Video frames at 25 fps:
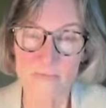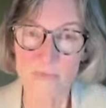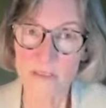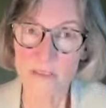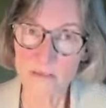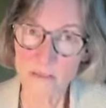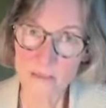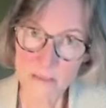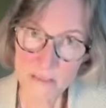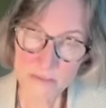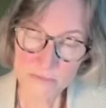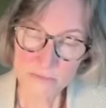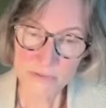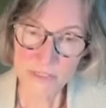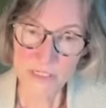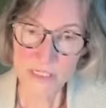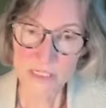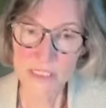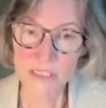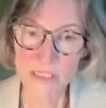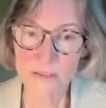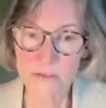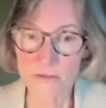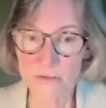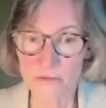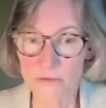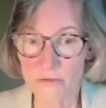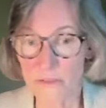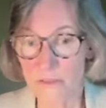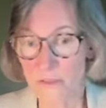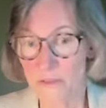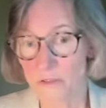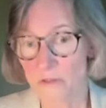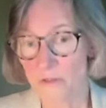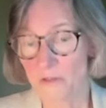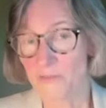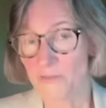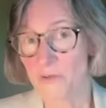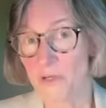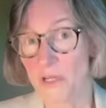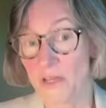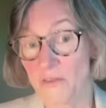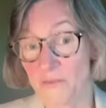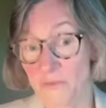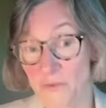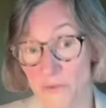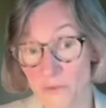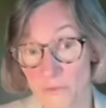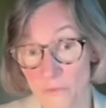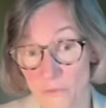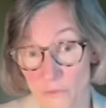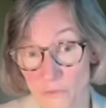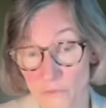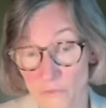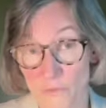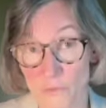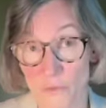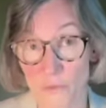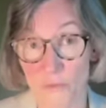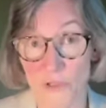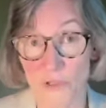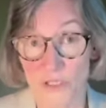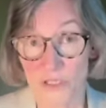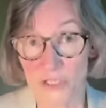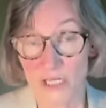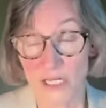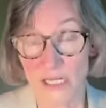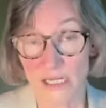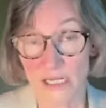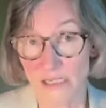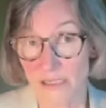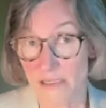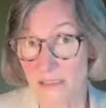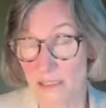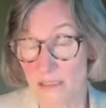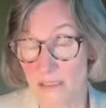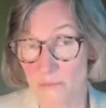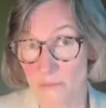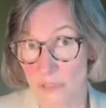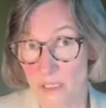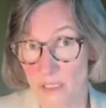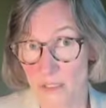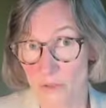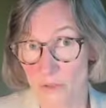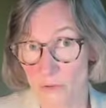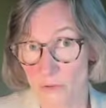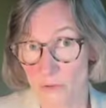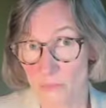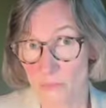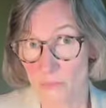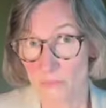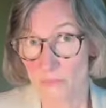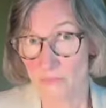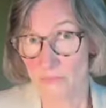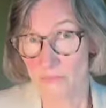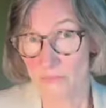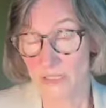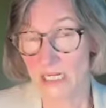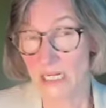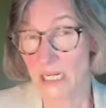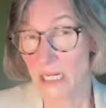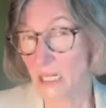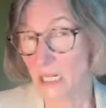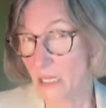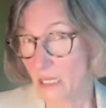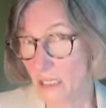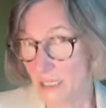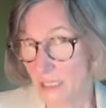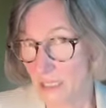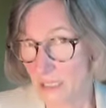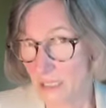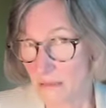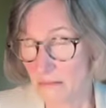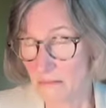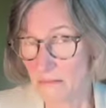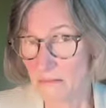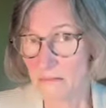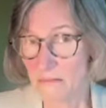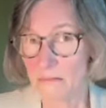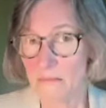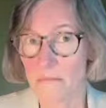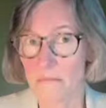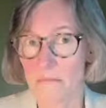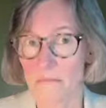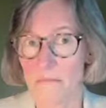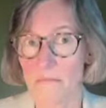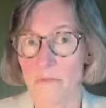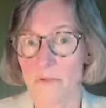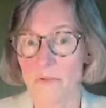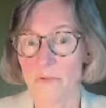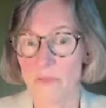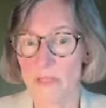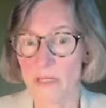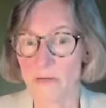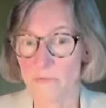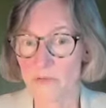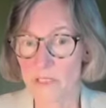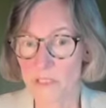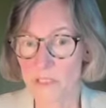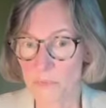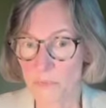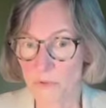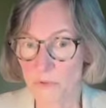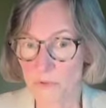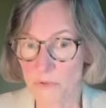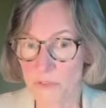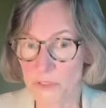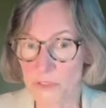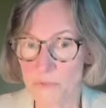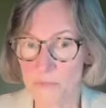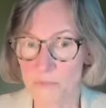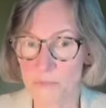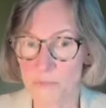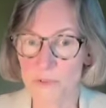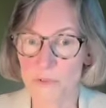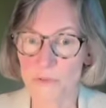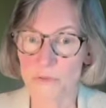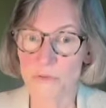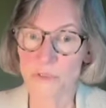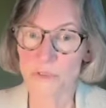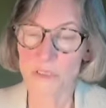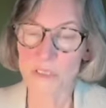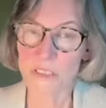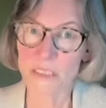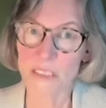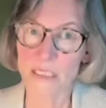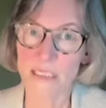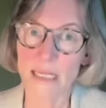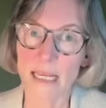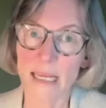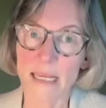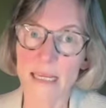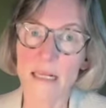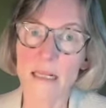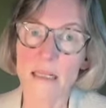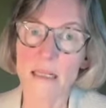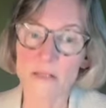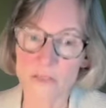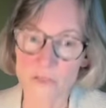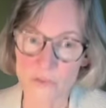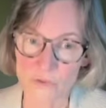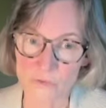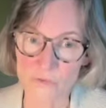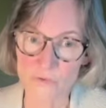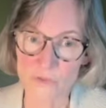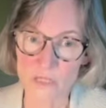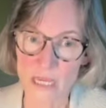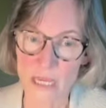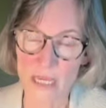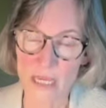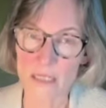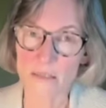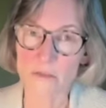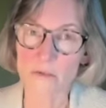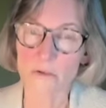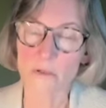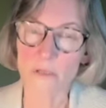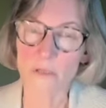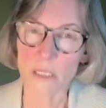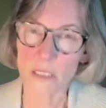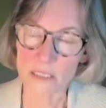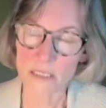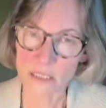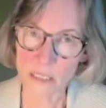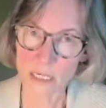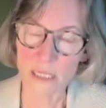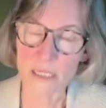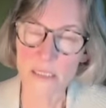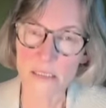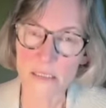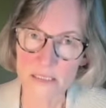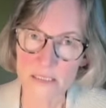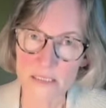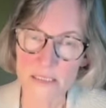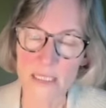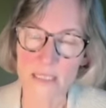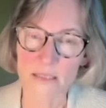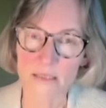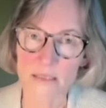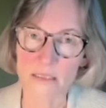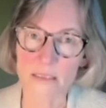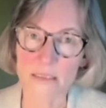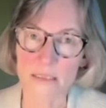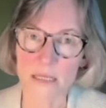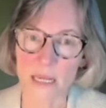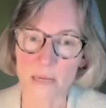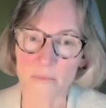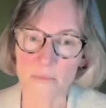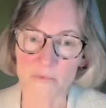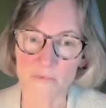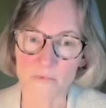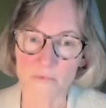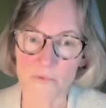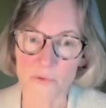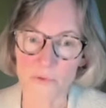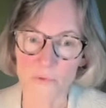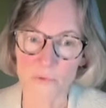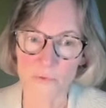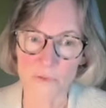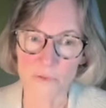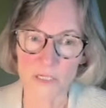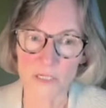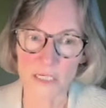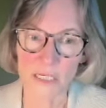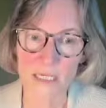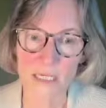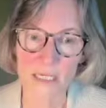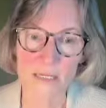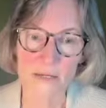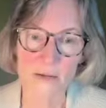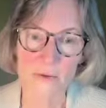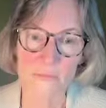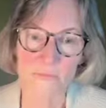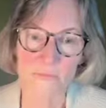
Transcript: And then depending on, if you have a nonverbal child, they may not be clear with their response, but you can say, hey, let's do that, or I'll set the timer for you, okay?